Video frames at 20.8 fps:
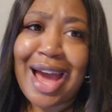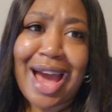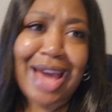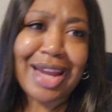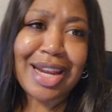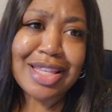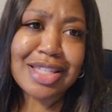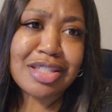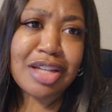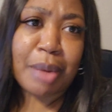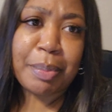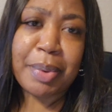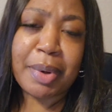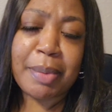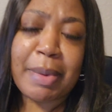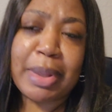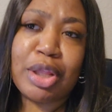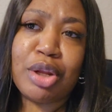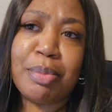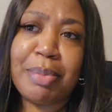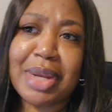I need to start putting
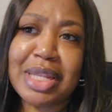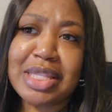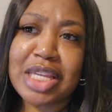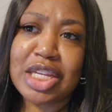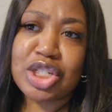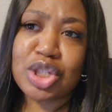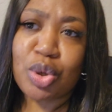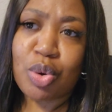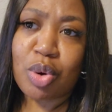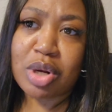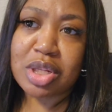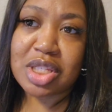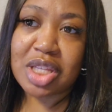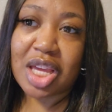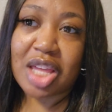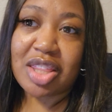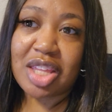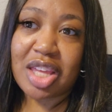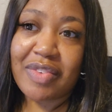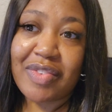my little meditation corner together,